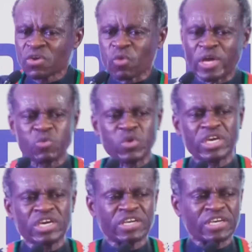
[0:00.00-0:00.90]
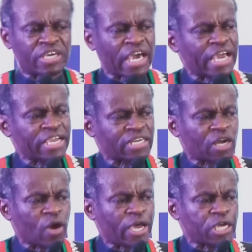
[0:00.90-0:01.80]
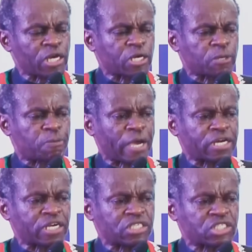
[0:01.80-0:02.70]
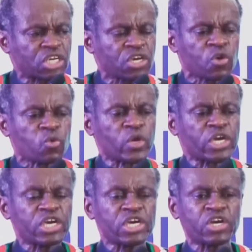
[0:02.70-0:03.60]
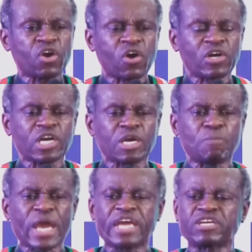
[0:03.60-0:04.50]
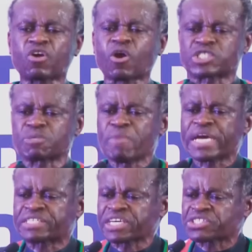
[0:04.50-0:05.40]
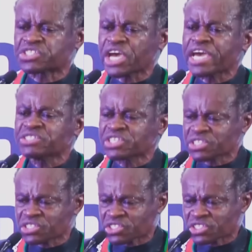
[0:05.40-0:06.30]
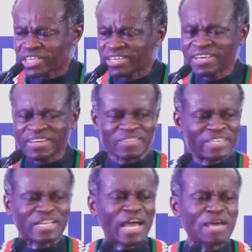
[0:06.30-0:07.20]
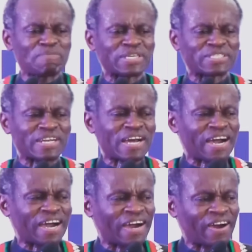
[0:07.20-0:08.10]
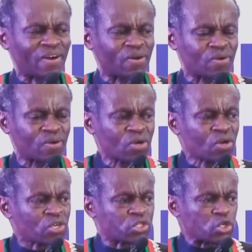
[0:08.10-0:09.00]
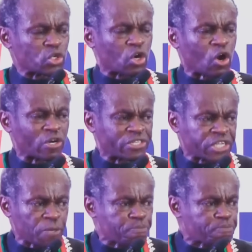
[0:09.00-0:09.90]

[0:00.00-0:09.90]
When we regained our independence, we only made cosmetic changes. The time is now to go deep